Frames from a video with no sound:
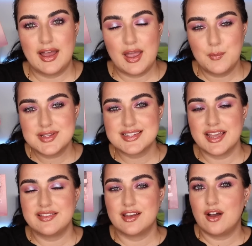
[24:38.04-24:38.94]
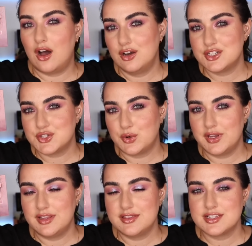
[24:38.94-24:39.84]
I would say the color
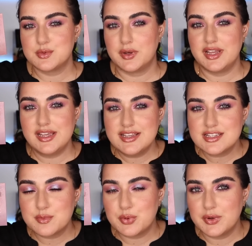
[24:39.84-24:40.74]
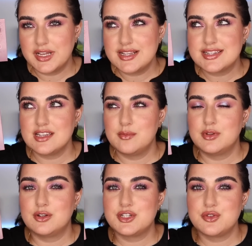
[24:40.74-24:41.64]
story in this one is pretty
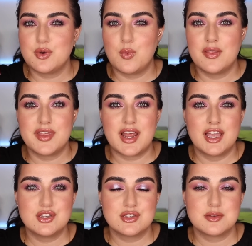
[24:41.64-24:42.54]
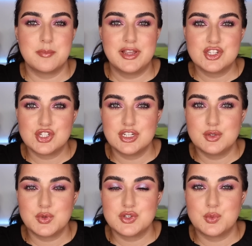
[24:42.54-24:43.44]
similar to the one that I just
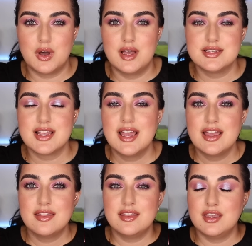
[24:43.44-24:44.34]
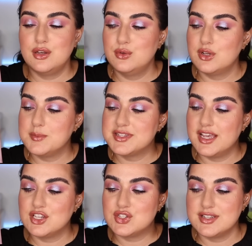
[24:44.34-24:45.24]
mentioned, which was the Nude
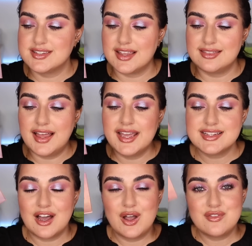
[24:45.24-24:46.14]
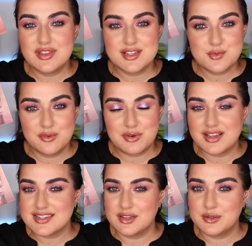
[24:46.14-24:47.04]
Obsessions Light. However, this one
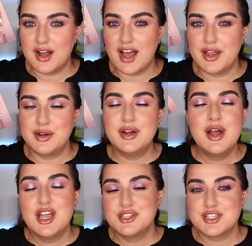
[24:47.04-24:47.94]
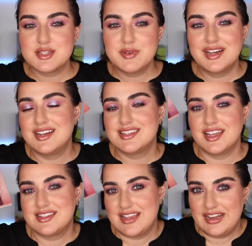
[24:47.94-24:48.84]
ranks a little higher just because
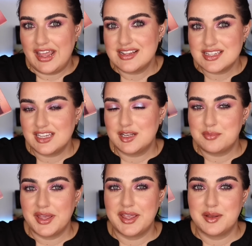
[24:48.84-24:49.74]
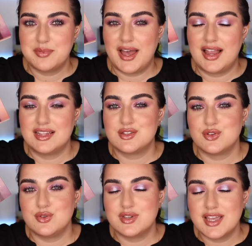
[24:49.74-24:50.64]
it's an 18 pan palette, so
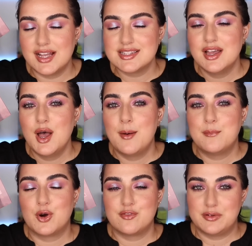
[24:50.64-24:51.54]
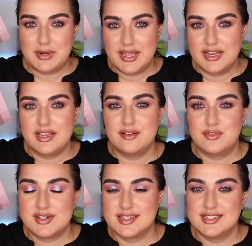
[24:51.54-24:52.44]
you get more variety and
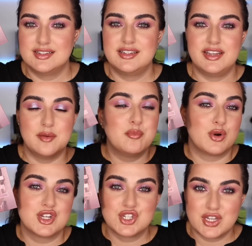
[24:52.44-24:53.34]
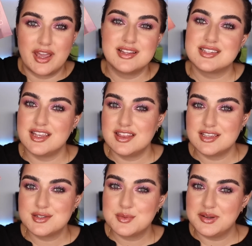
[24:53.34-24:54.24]
versatility and more shades in
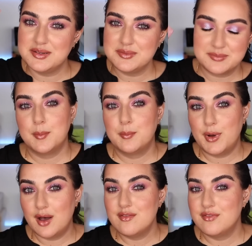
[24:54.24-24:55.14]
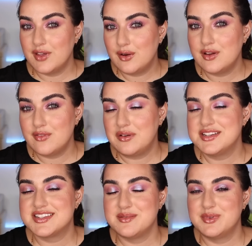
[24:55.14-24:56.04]
this one. But very, very
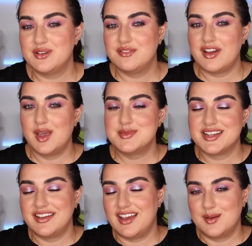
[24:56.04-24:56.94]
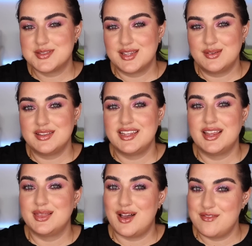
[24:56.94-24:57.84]
similar vibes, and I absolutely
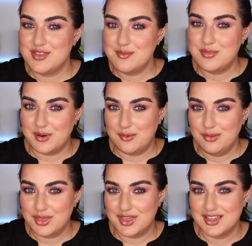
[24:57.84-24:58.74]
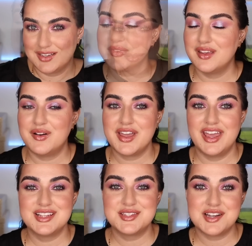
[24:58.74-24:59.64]
love them both.
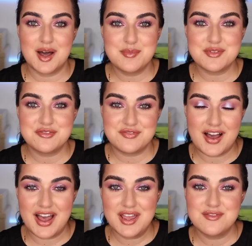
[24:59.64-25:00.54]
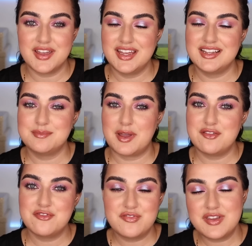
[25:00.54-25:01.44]
Okay, top five, and
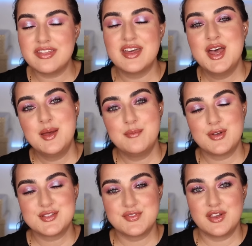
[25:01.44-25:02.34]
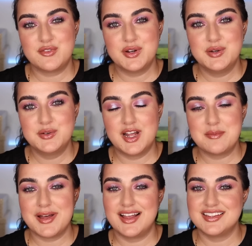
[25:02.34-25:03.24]
my fifth most favorite
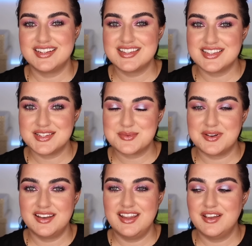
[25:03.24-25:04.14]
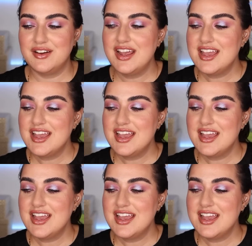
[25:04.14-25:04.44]
Huda palette is this one here.